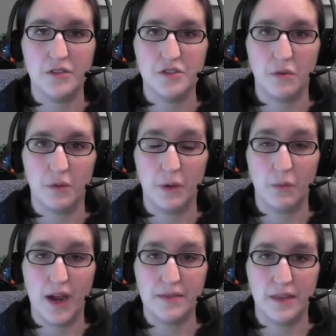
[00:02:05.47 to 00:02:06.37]
So when we
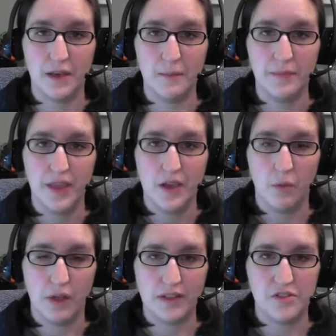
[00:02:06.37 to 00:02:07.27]
write them,
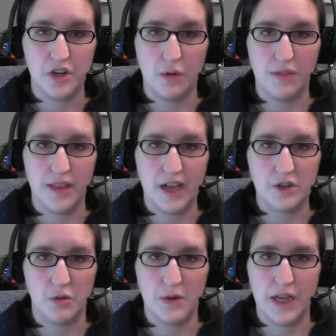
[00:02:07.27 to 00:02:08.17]
we can start with
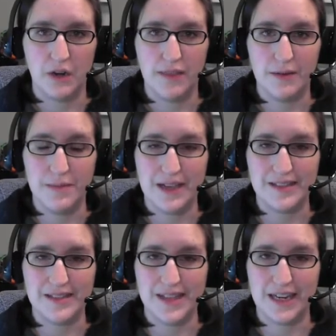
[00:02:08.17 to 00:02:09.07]
natural minor and then make
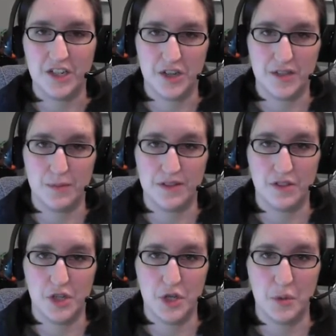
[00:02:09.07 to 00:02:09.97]
slight adjustments
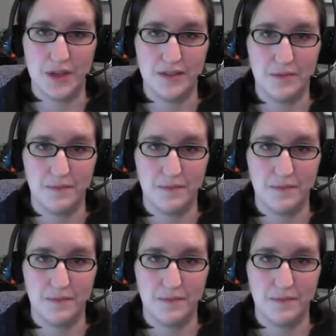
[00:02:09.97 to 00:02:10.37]
to it.